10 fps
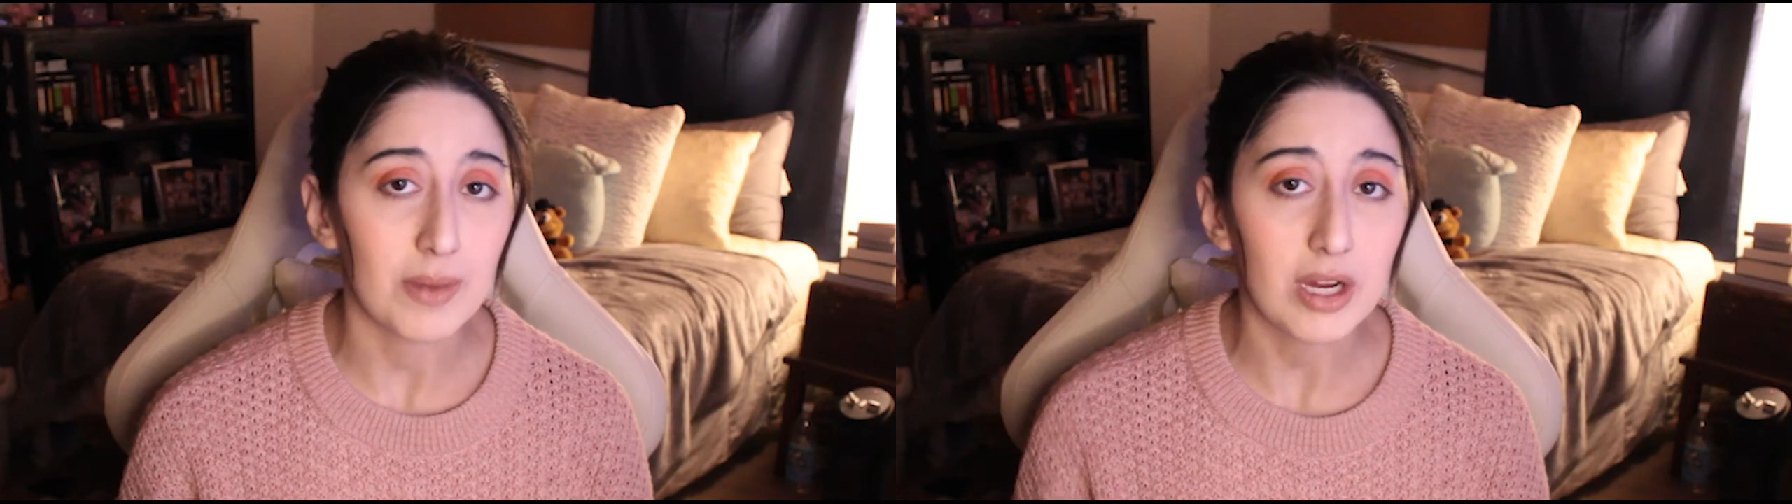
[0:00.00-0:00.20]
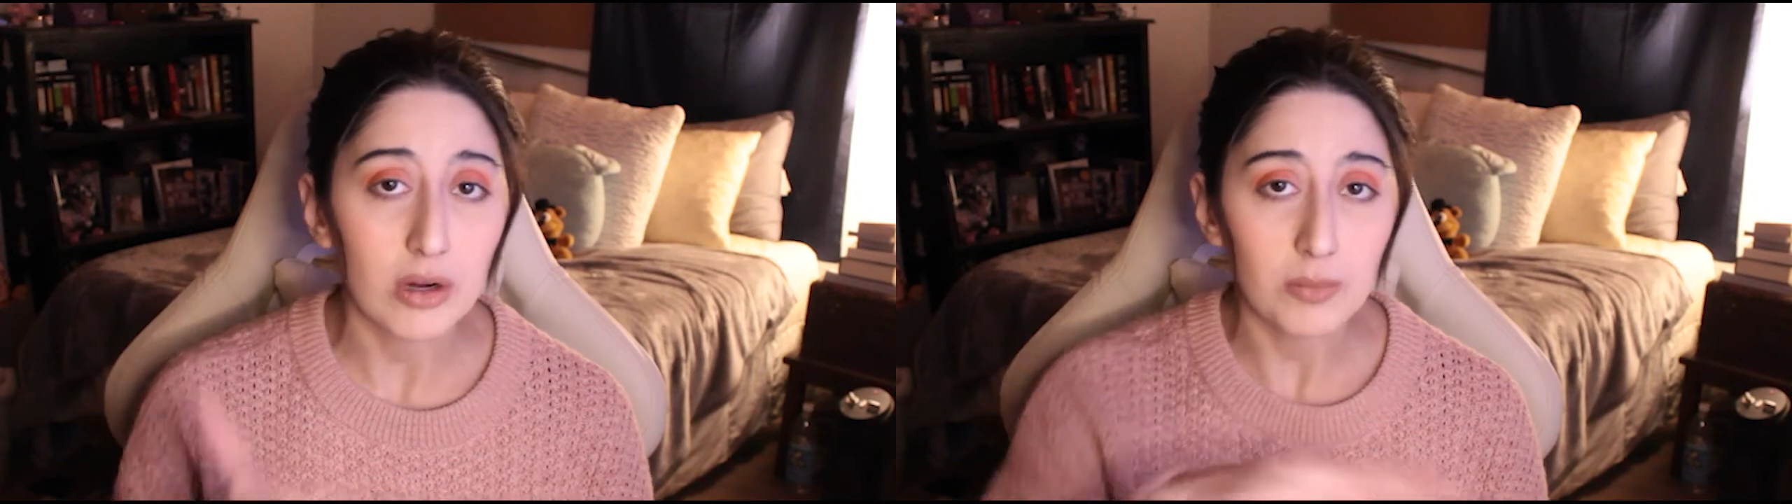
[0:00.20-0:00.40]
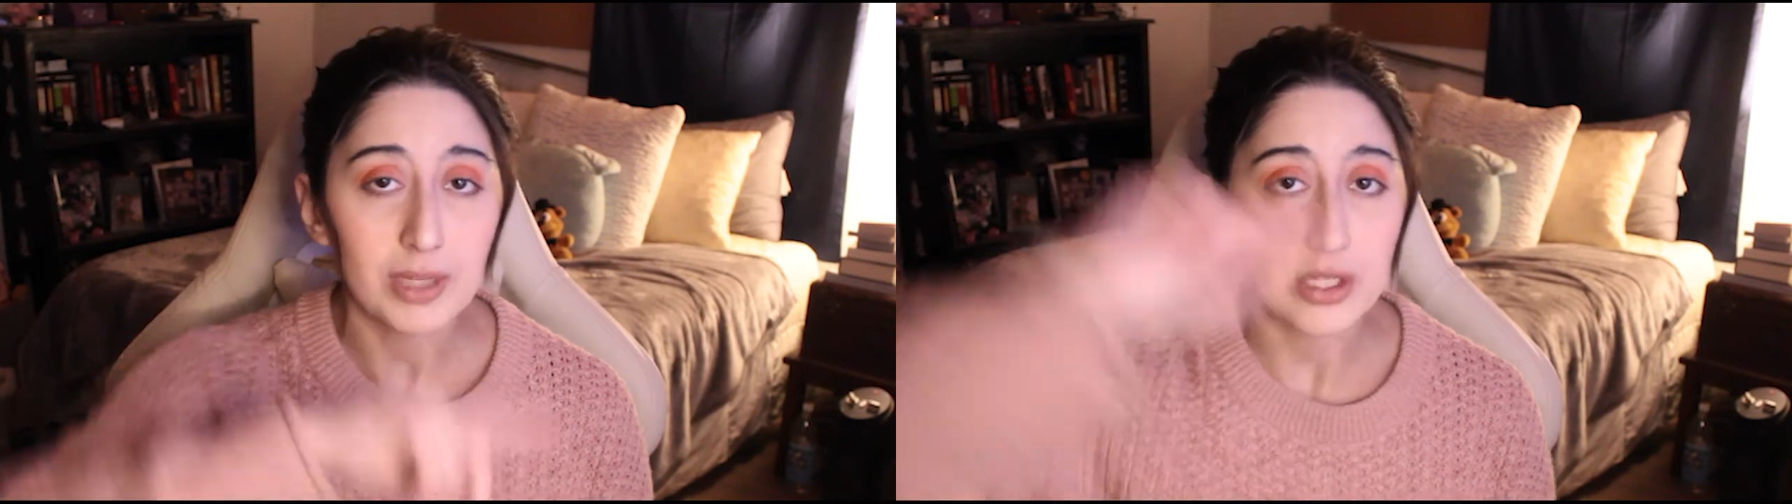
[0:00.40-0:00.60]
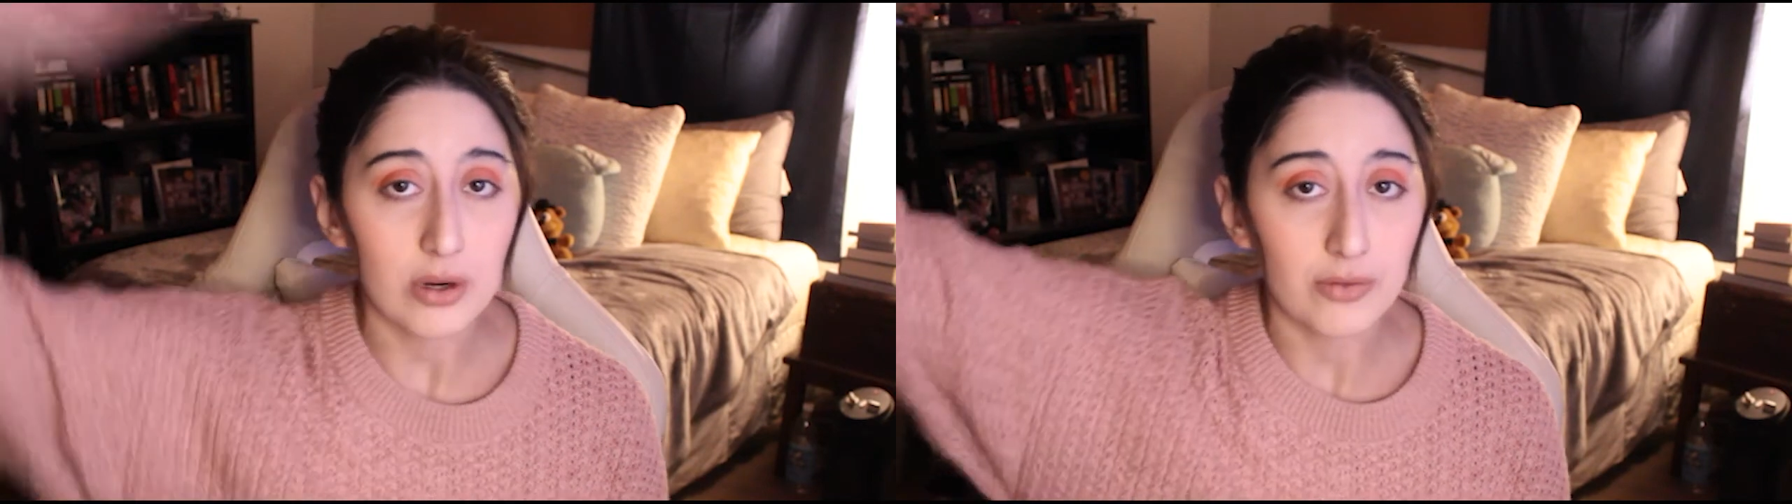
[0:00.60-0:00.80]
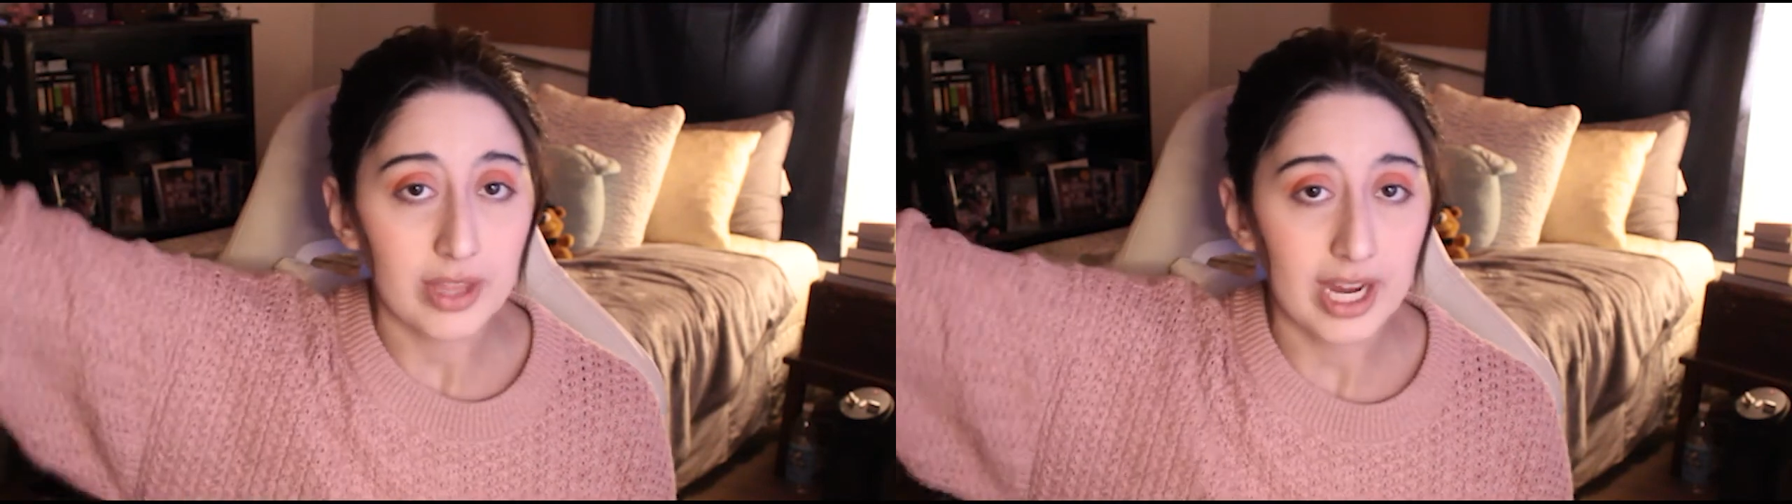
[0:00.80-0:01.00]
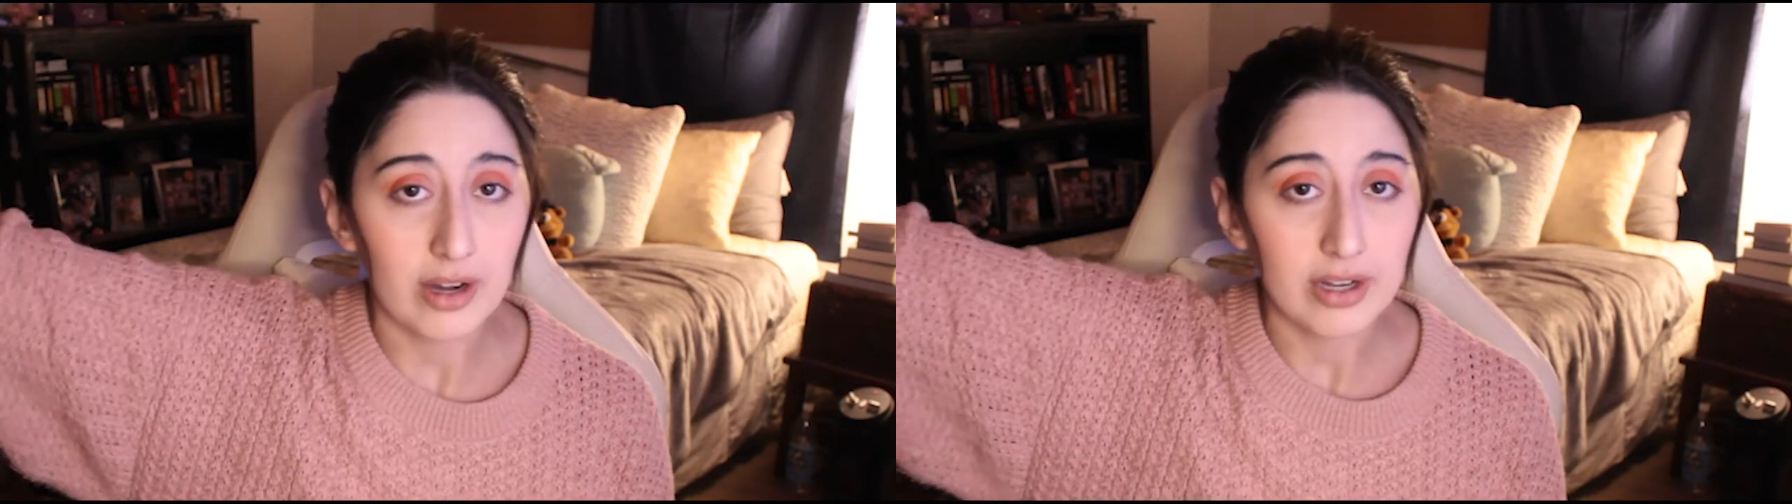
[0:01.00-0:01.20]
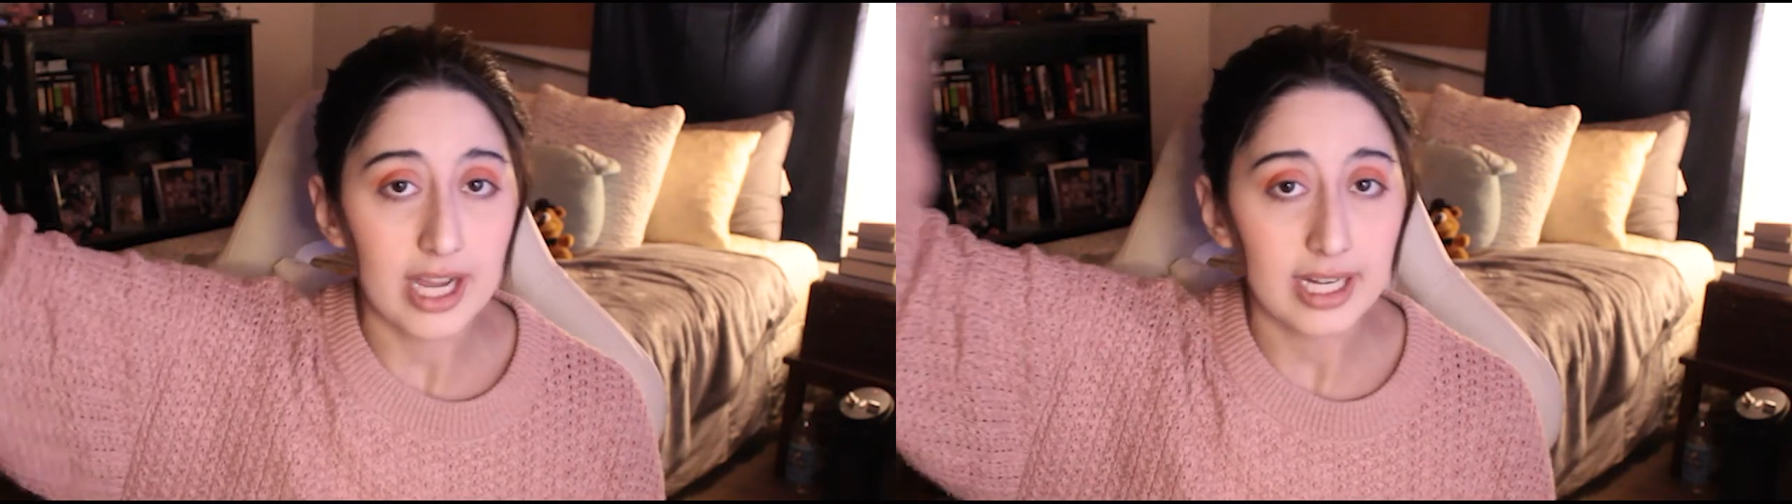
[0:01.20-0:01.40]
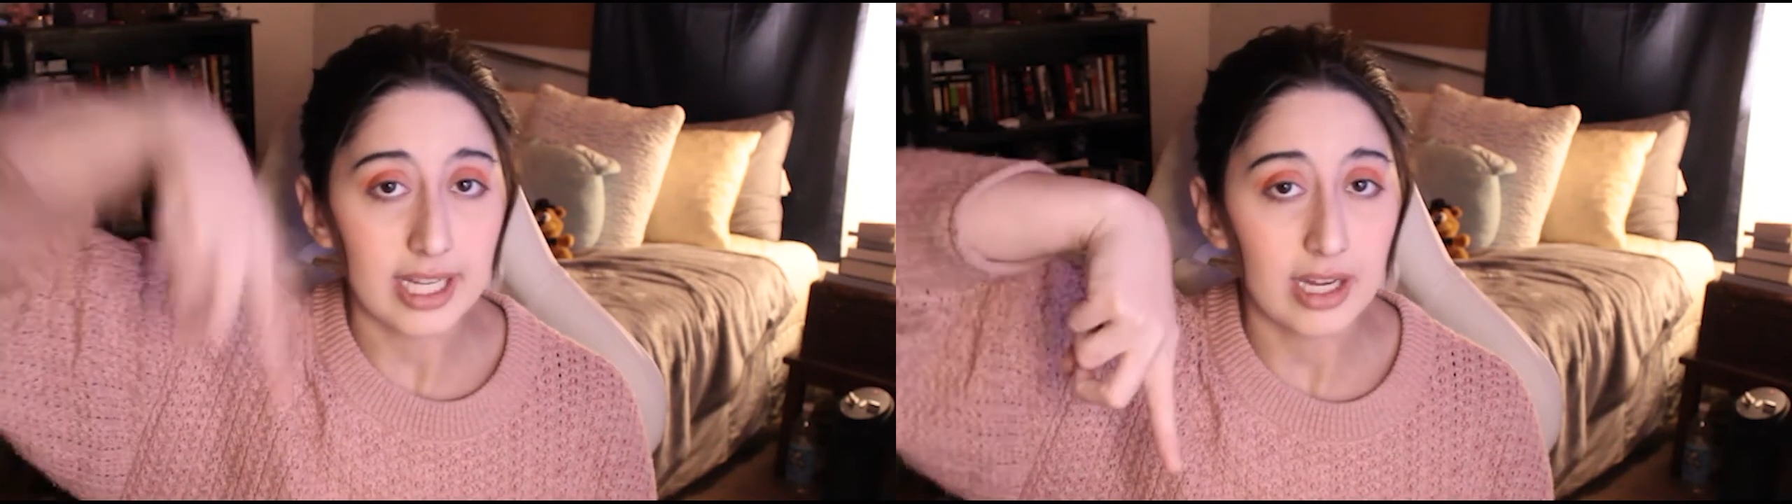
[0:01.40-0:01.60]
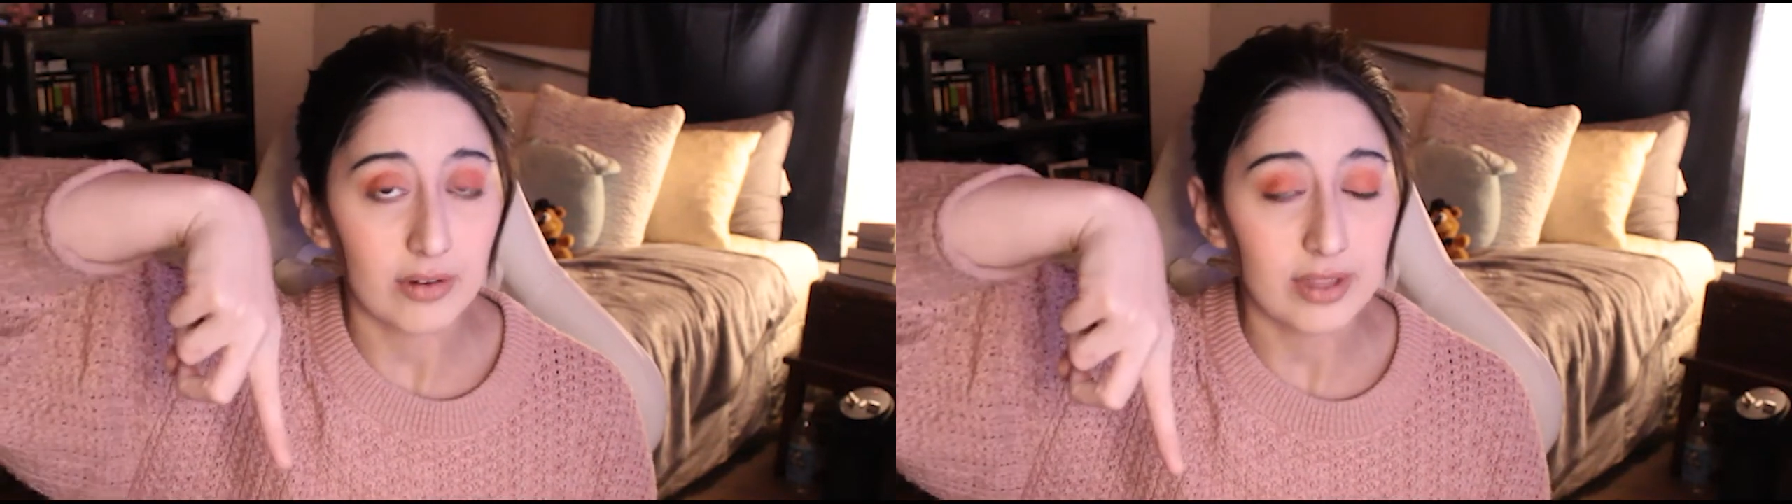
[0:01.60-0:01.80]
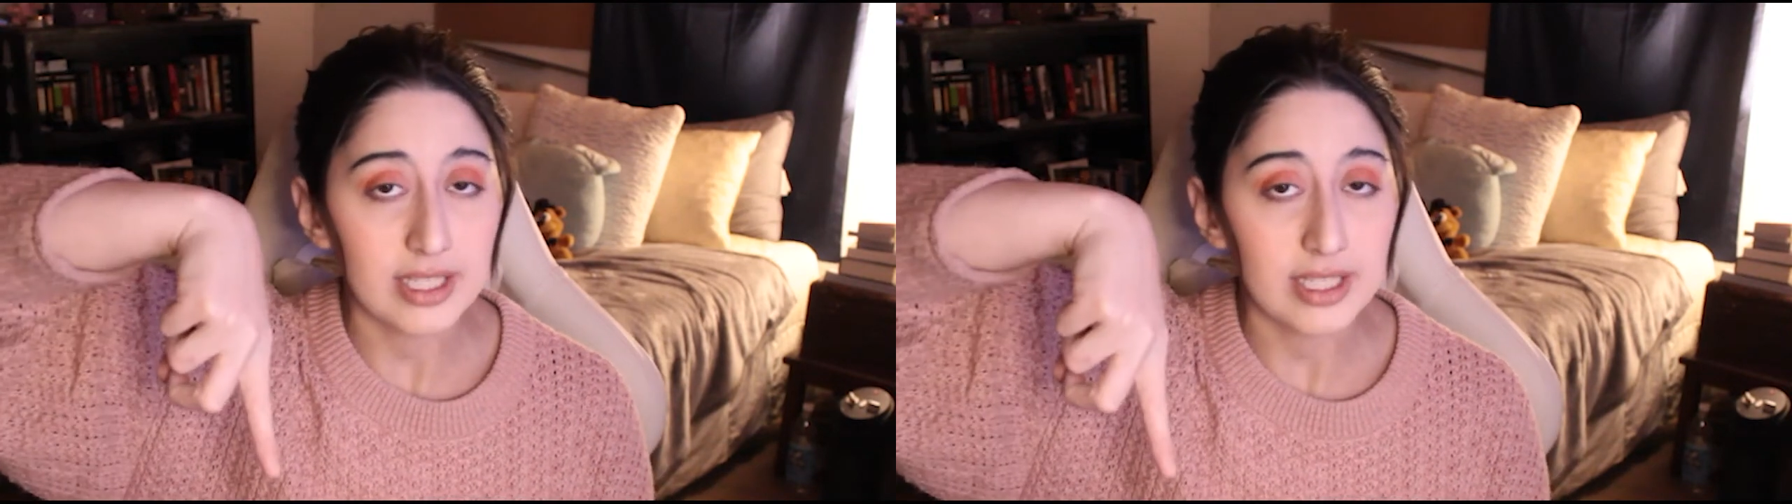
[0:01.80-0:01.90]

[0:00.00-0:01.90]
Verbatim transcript: Make your complaint over there, not here.